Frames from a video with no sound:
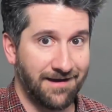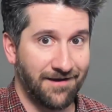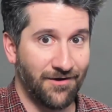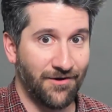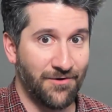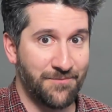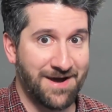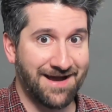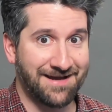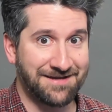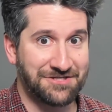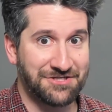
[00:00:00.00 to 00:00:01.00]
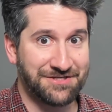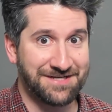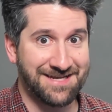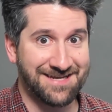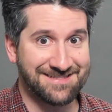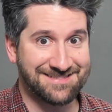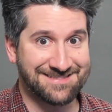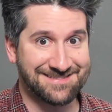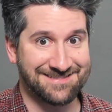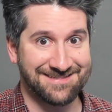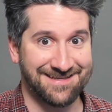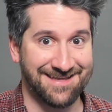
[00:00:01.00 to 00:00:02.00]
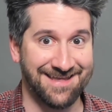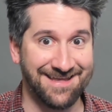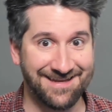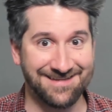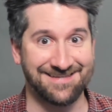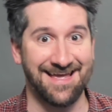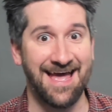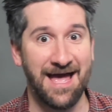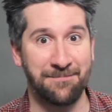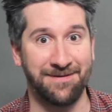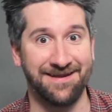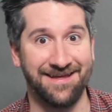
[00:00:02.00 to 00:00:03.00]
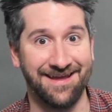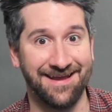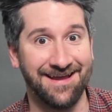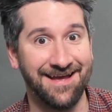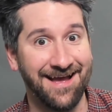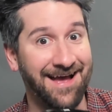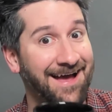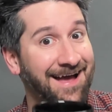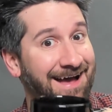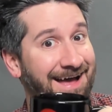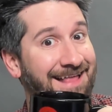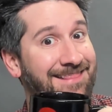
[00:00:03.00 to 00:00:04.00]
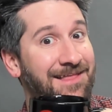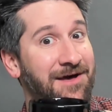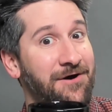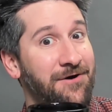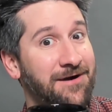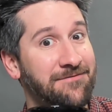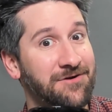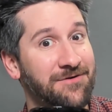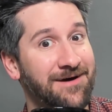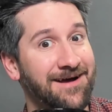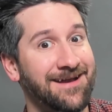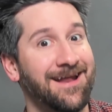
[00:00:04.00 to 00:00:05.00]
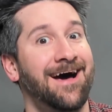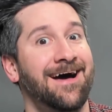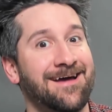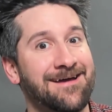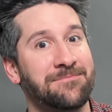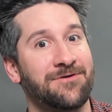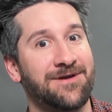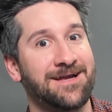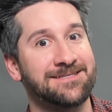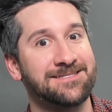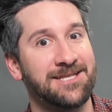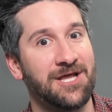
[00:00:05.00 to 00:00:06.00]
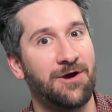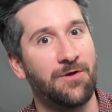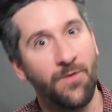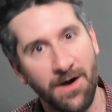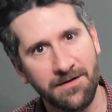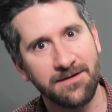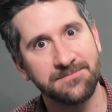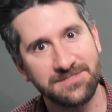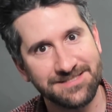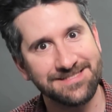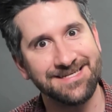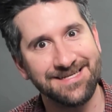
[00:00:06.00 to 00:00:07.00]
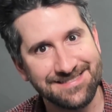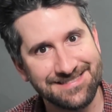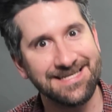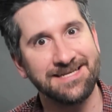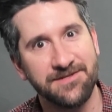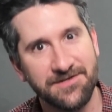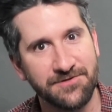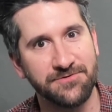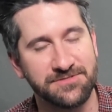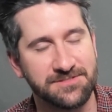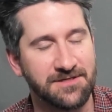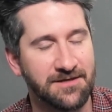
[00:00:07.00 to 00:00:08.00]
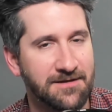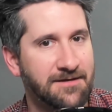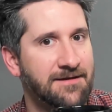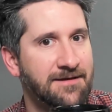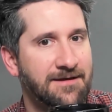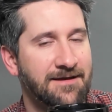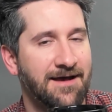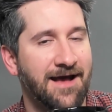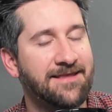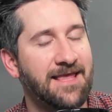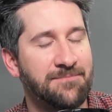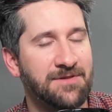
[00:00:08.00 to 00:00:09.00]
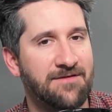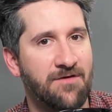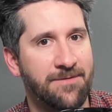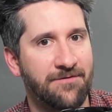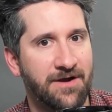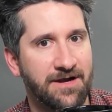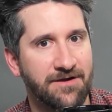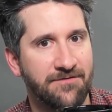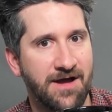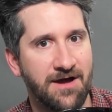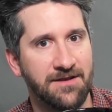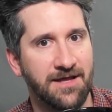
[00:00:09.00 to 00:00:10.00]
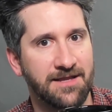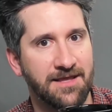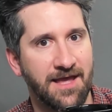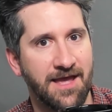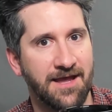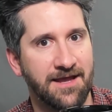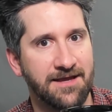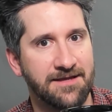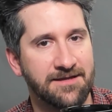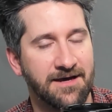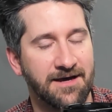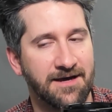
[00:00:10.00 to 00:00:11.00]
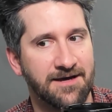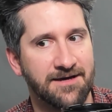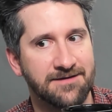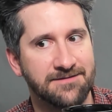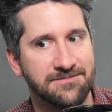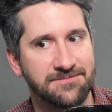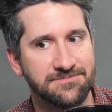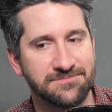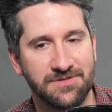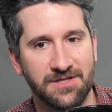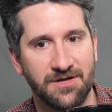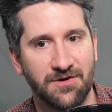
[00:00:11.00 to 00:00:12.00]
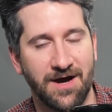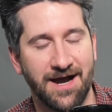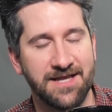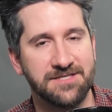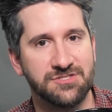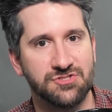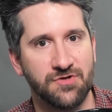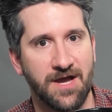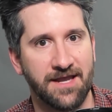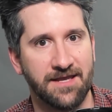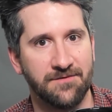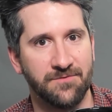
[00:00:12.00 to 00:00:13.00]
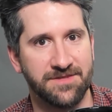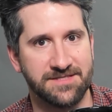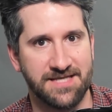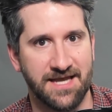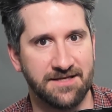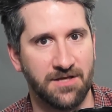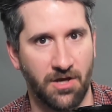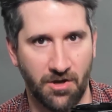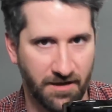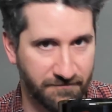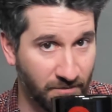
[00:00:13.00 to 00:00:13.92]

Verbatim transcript: Oh my goodness, it is happening. Hello everyone, I am Greg Tito and welcome to D&D News. I can't believe I've been running around like a, uh, you know, ice dragon with its head cut off.